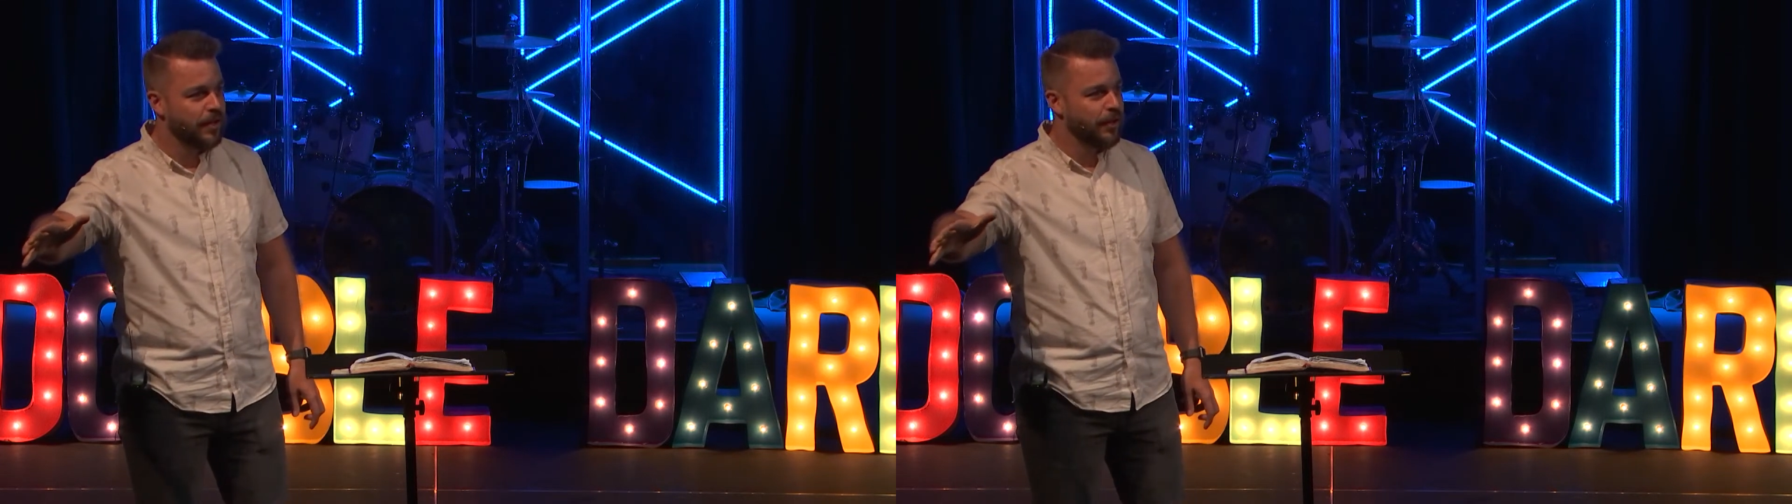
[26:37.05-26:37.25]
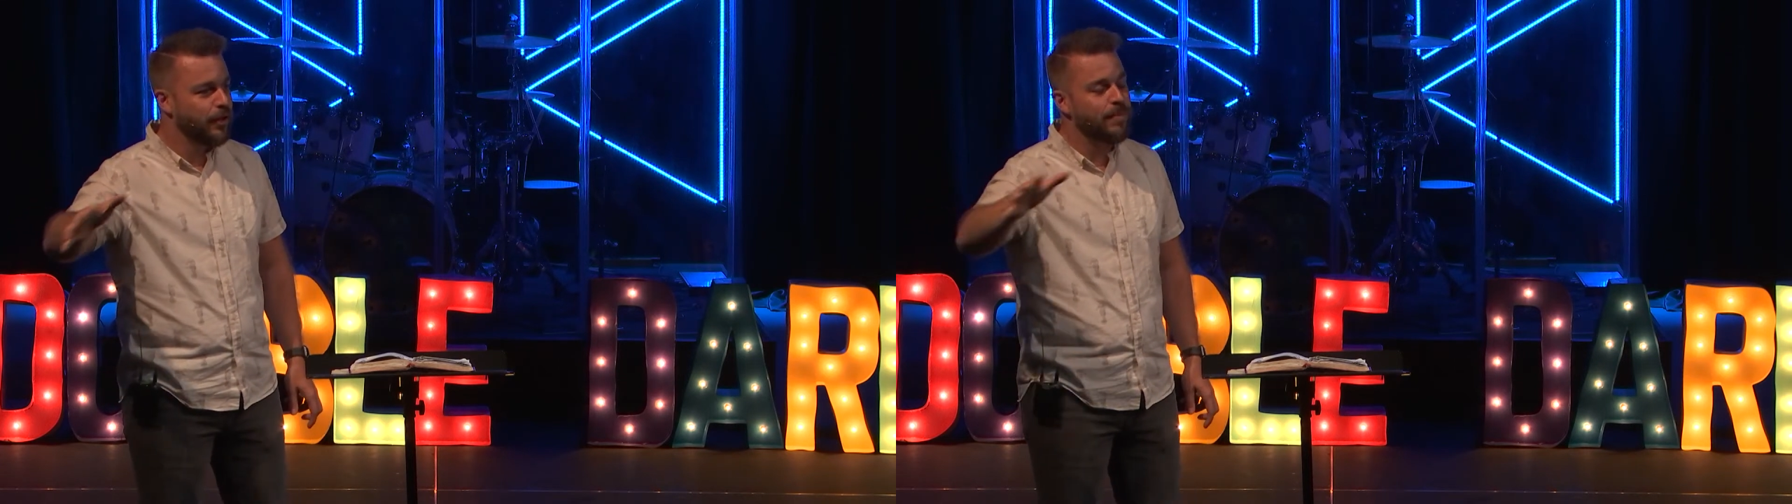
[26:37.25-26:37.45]

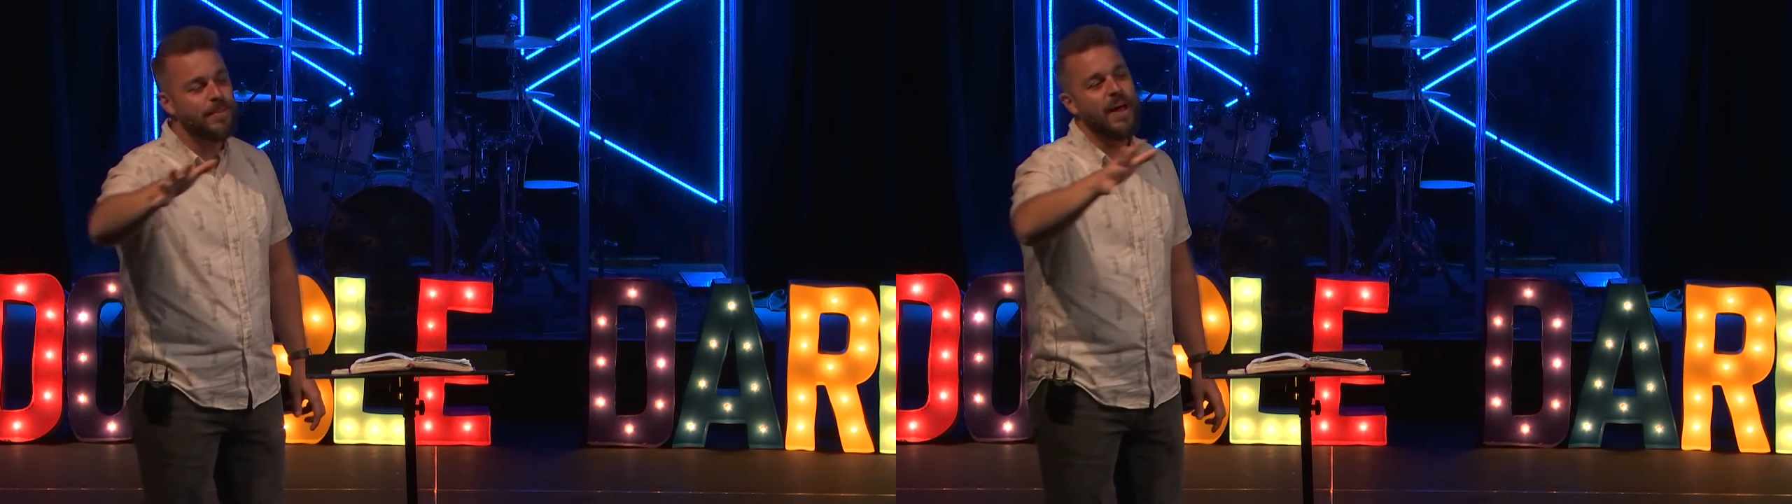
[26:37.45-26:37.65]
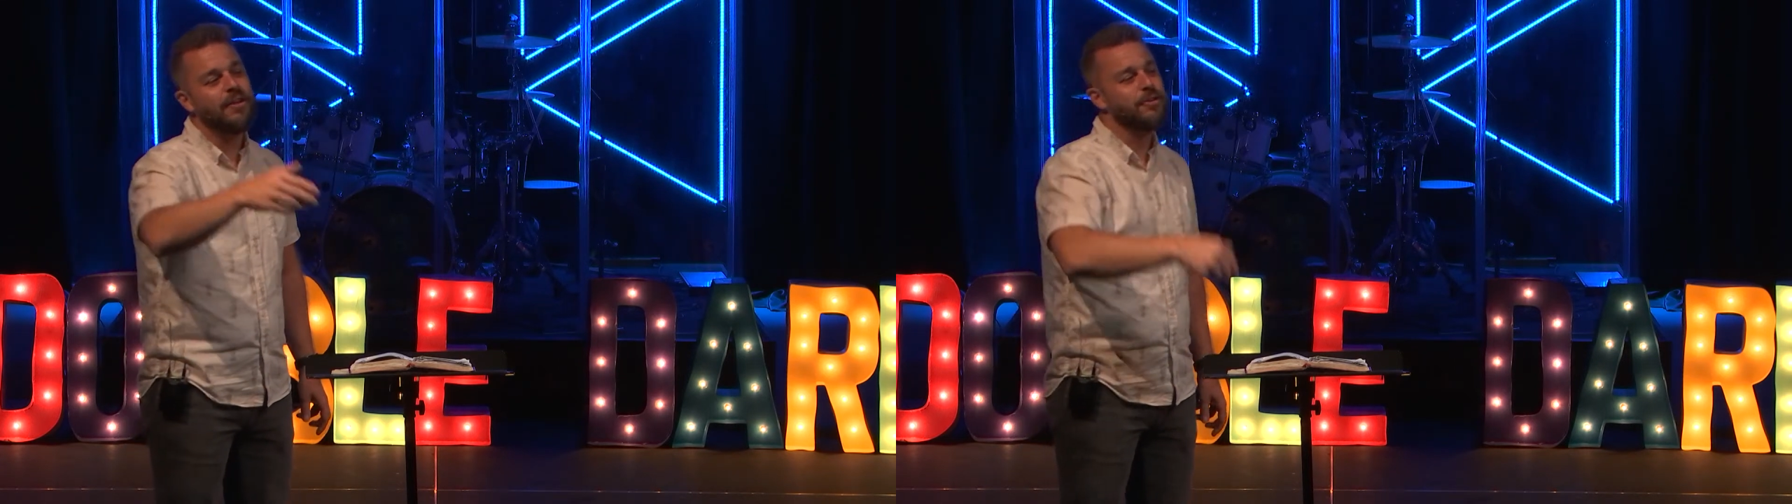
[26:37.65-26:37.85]
you can be
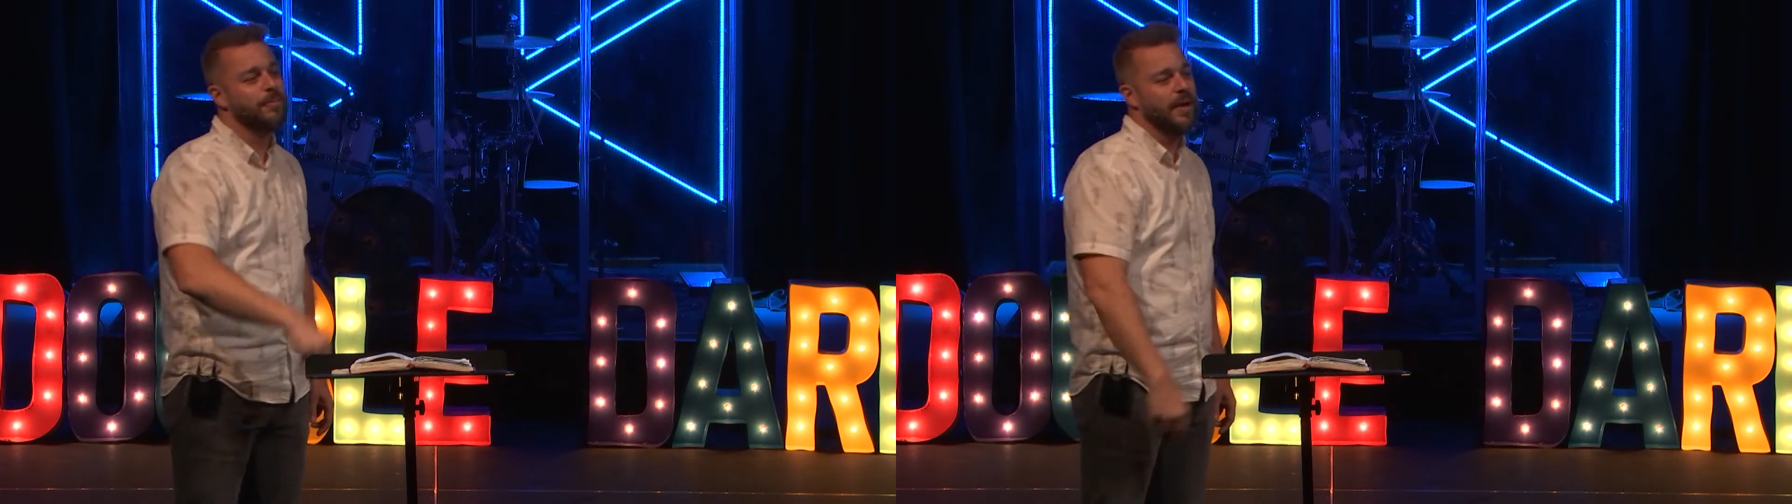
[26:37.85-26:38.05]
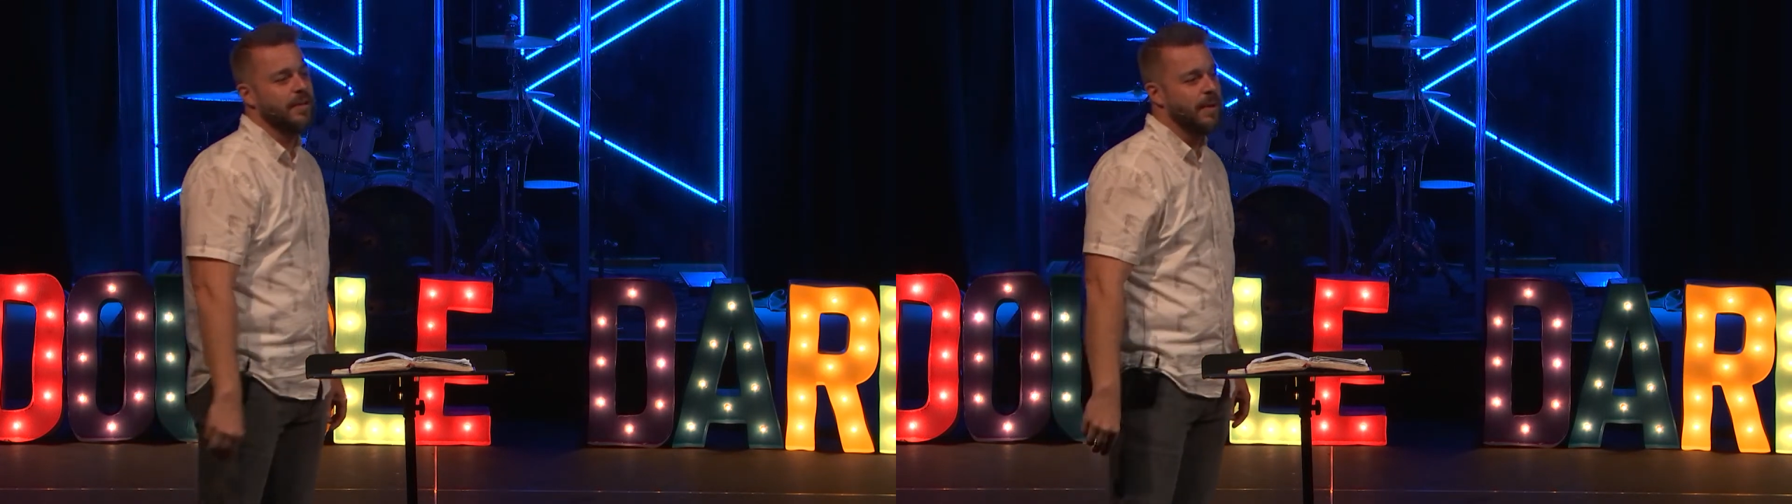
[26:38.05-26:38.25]
mastered
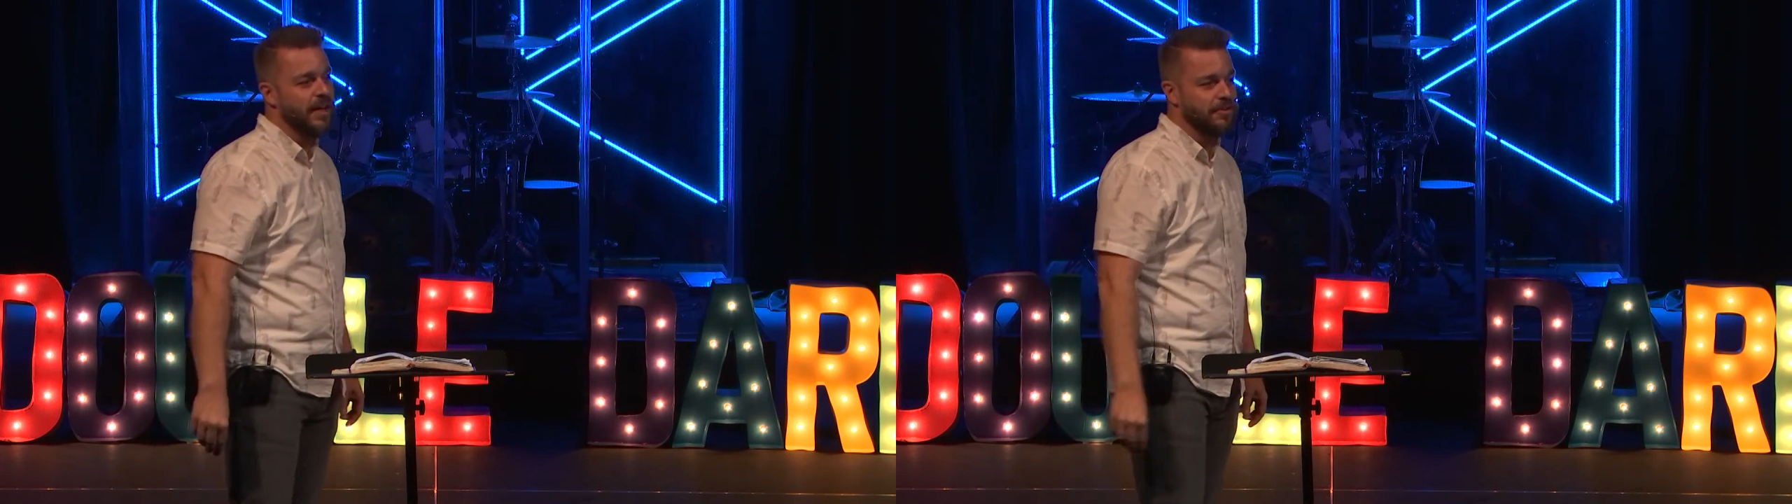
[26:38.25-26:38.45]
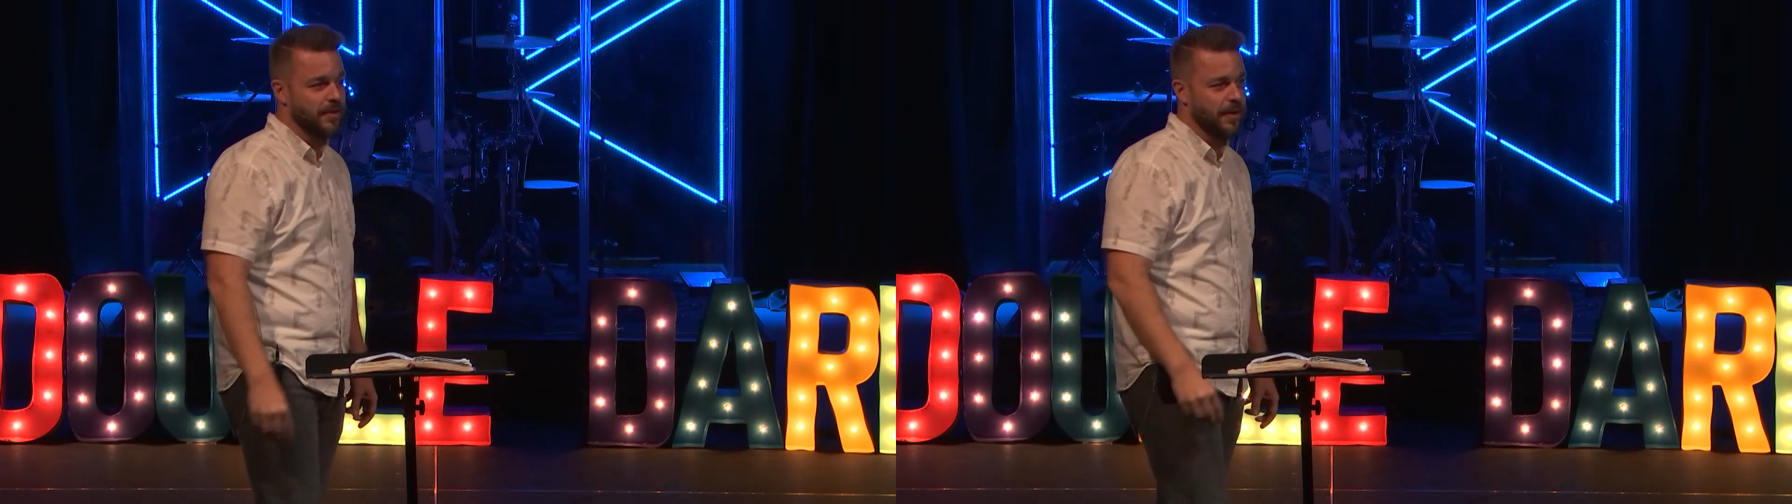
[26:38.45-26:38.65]
by the
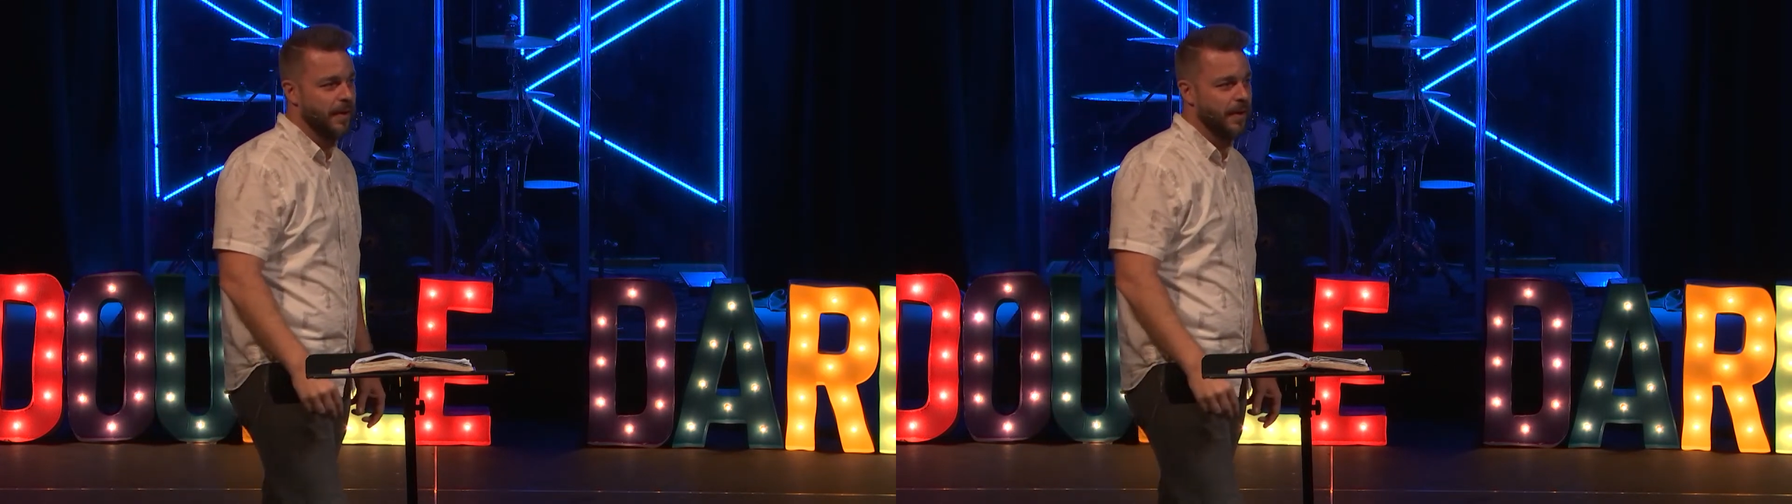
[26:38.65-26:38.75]
Master.